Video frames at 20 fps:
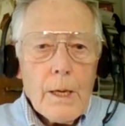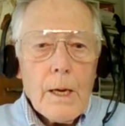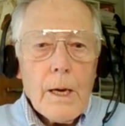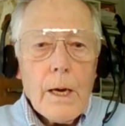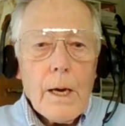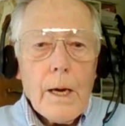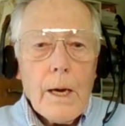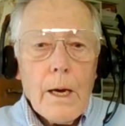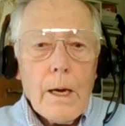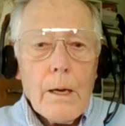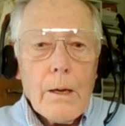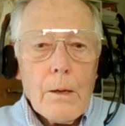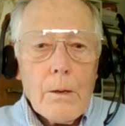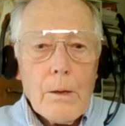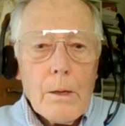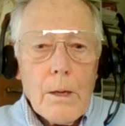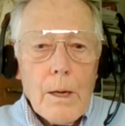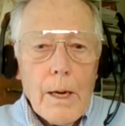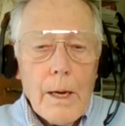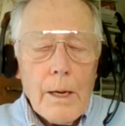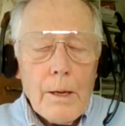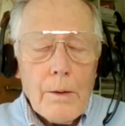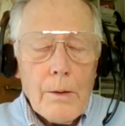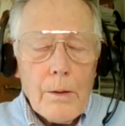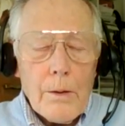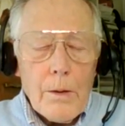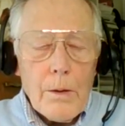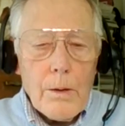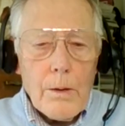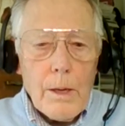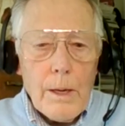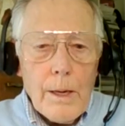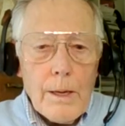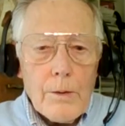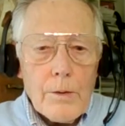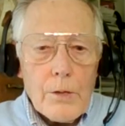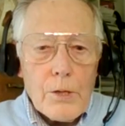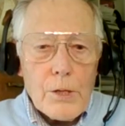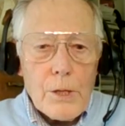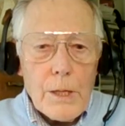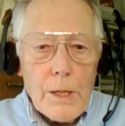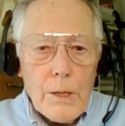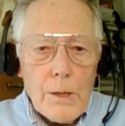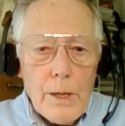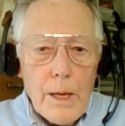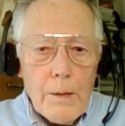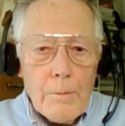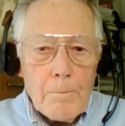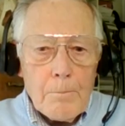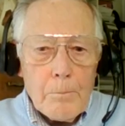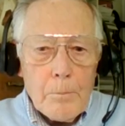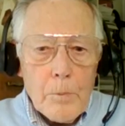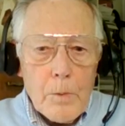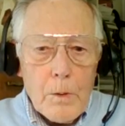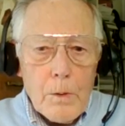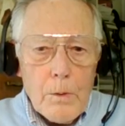and see them